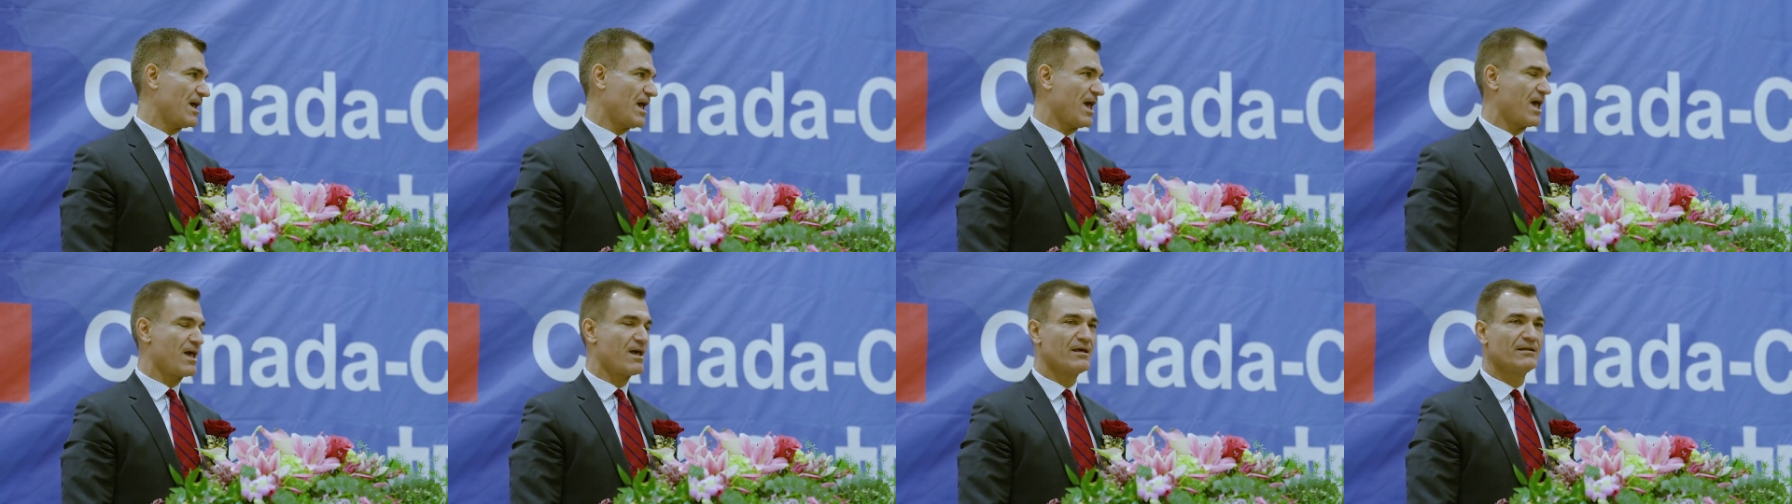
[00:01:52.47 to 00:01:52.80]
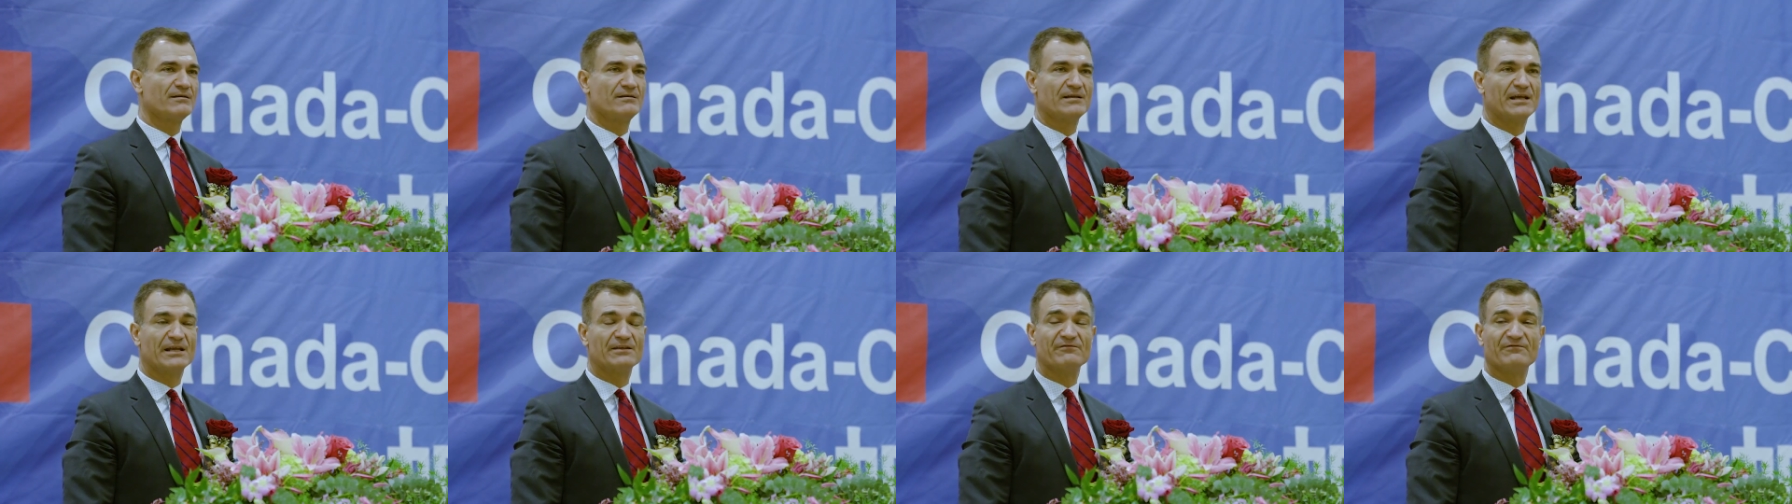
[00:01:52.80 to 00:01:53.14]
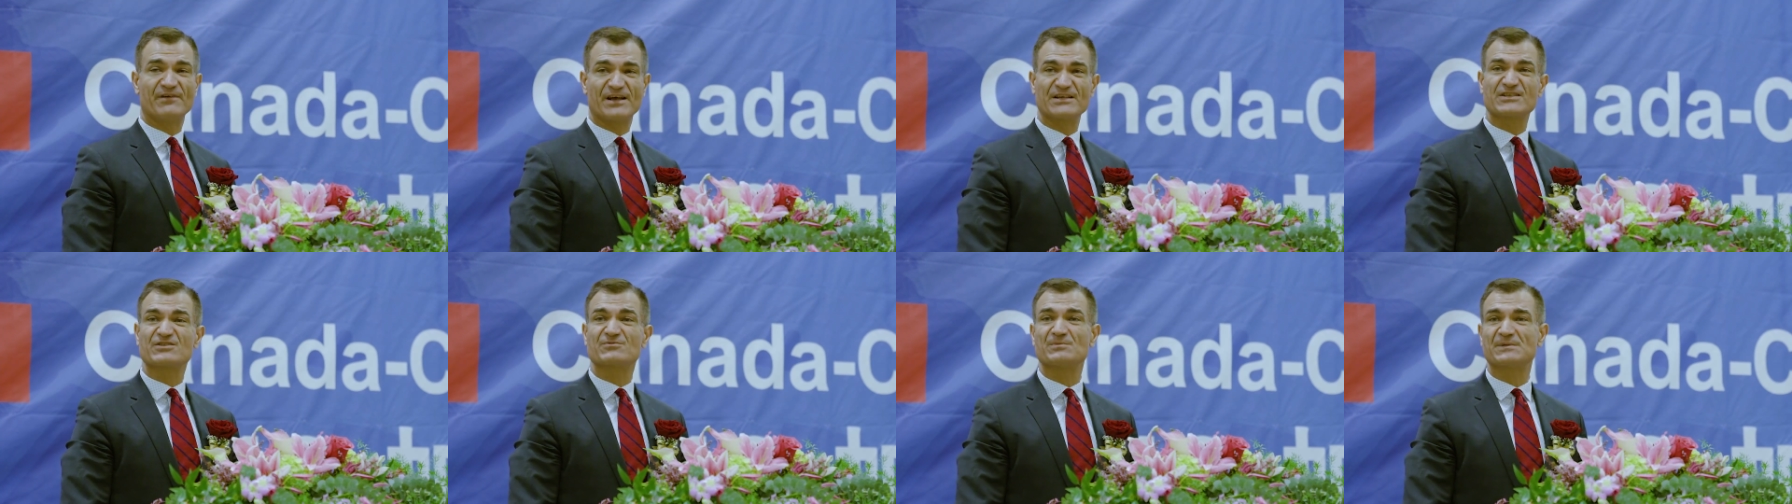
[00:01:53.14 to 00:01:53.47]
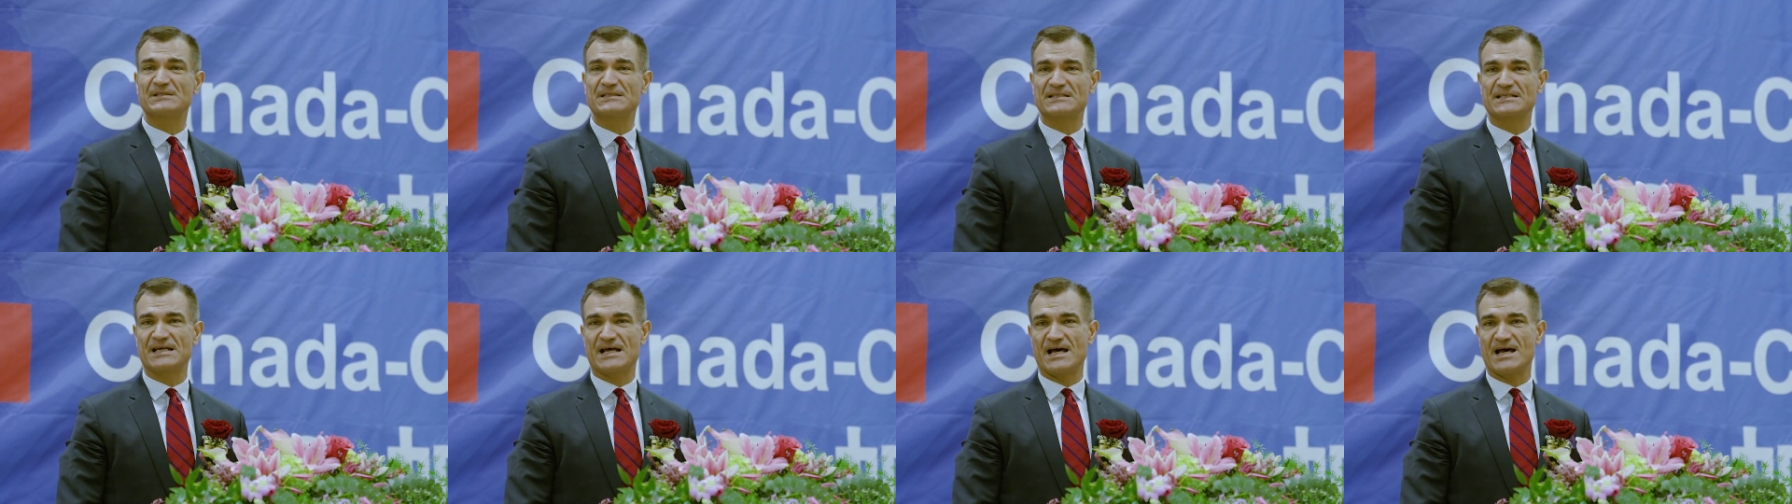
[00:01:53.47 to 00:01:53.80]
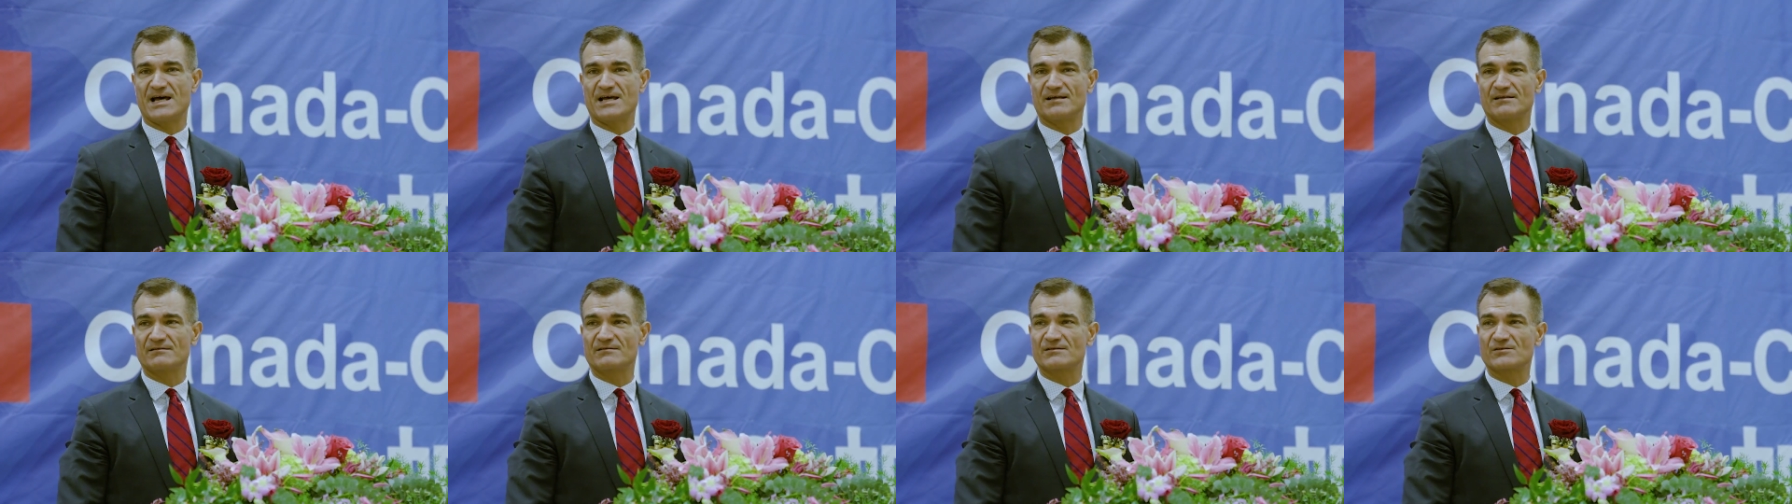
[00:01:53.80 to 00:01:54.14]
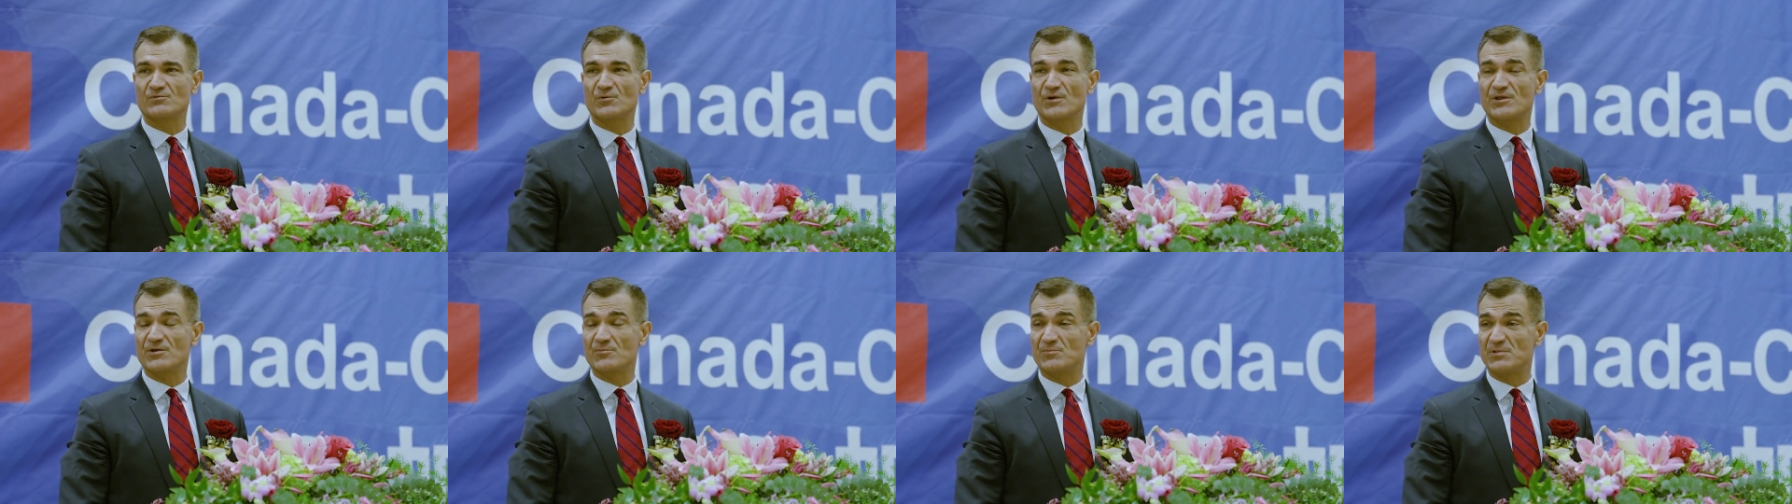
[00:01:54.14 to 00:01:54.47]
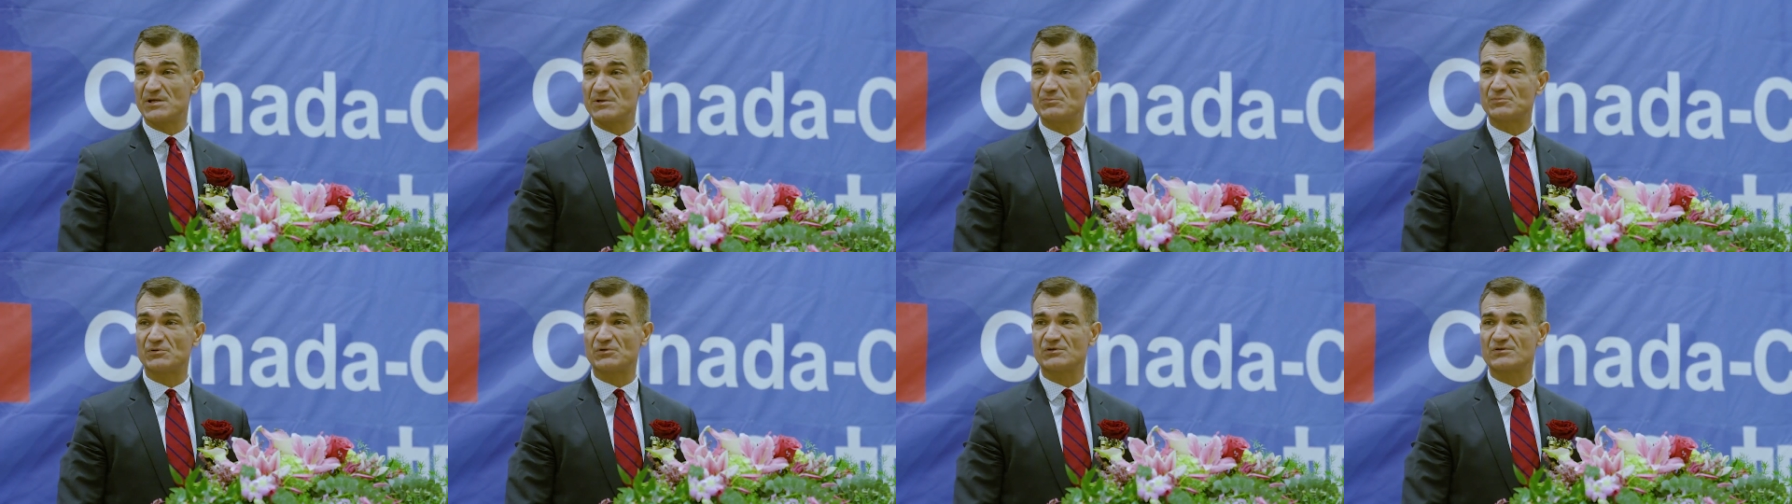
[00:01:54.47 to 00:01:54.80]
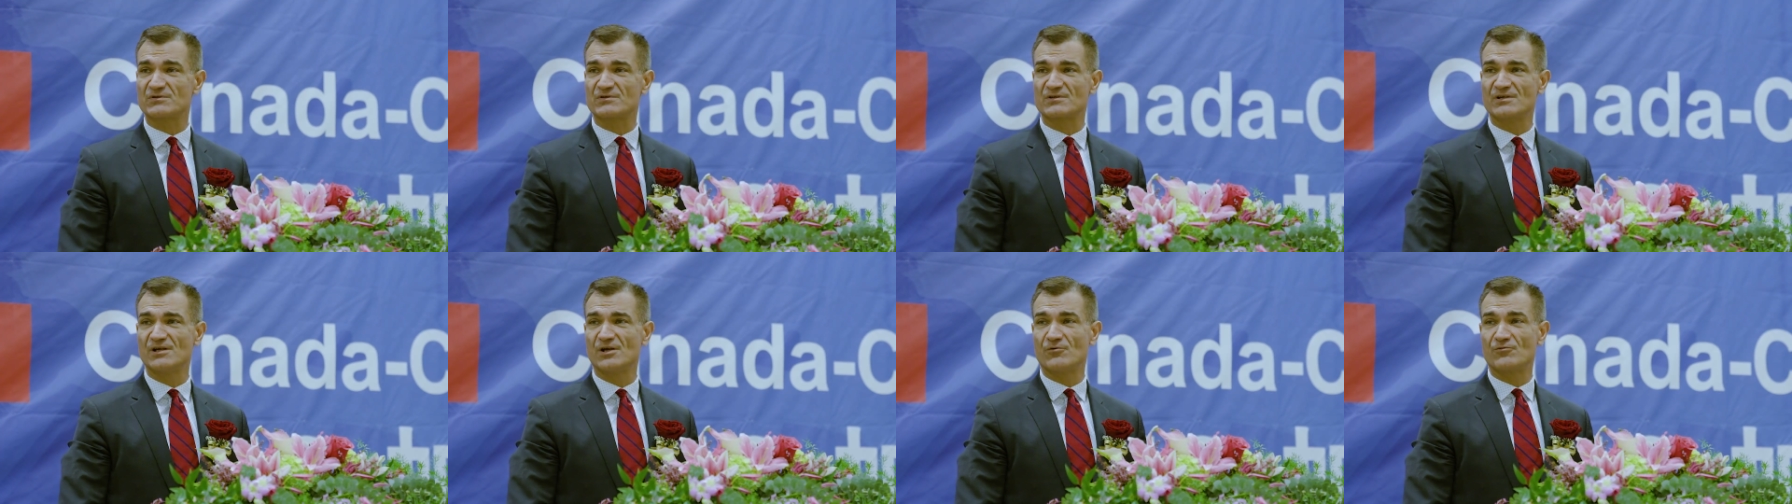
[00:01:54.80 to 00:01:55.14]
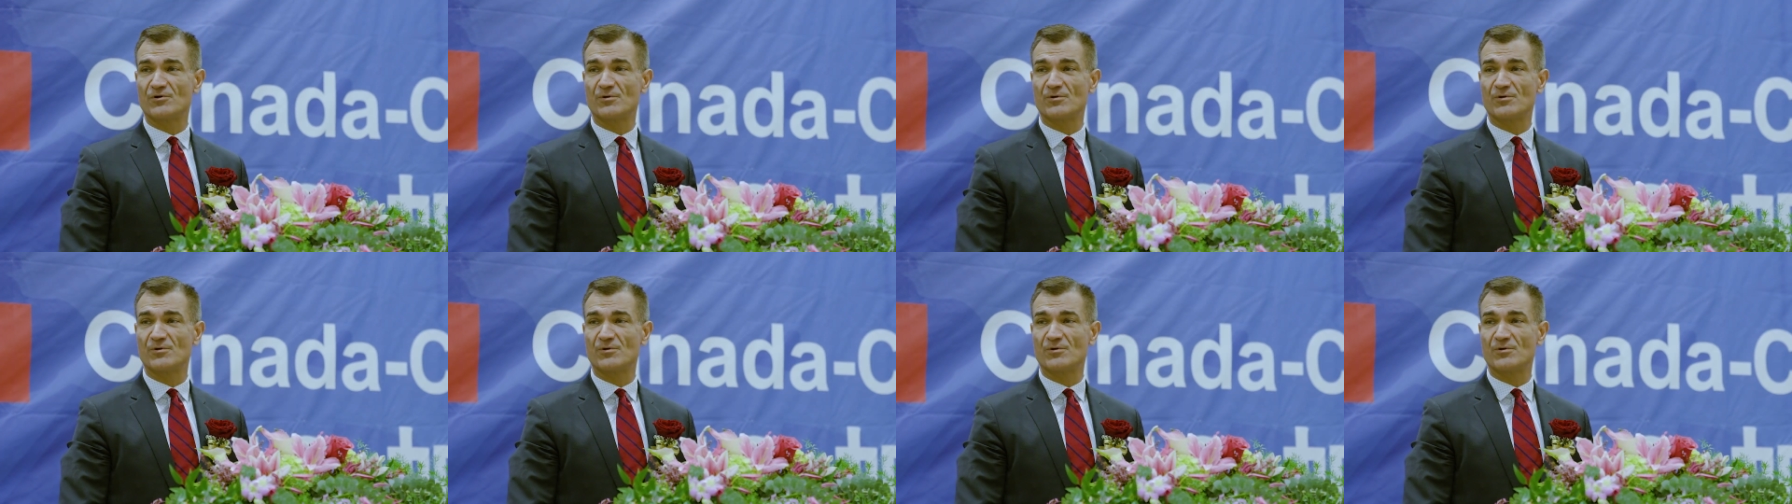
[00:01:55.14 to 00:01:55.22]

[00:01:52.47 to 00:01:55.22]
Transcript: and investment ties with the People's